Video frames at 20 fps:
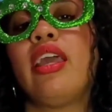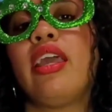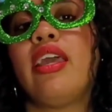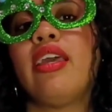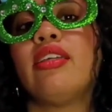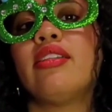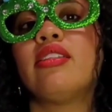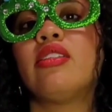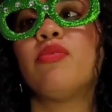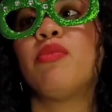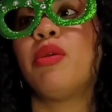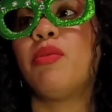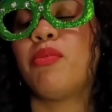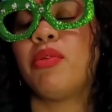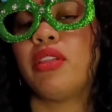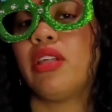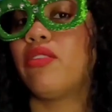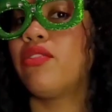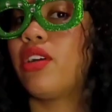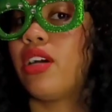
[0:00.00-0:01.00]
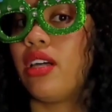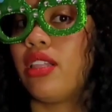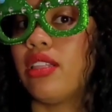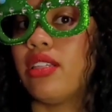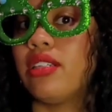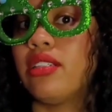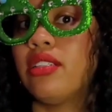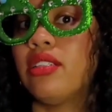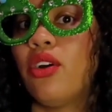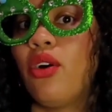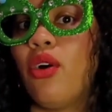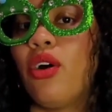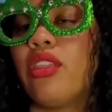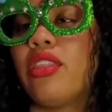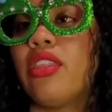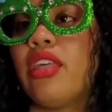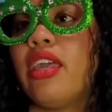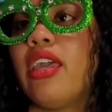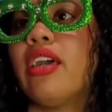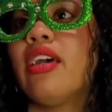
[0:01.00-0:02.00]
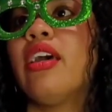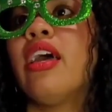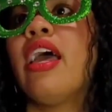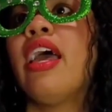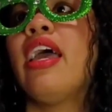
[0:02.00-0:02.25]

it's people of color on there.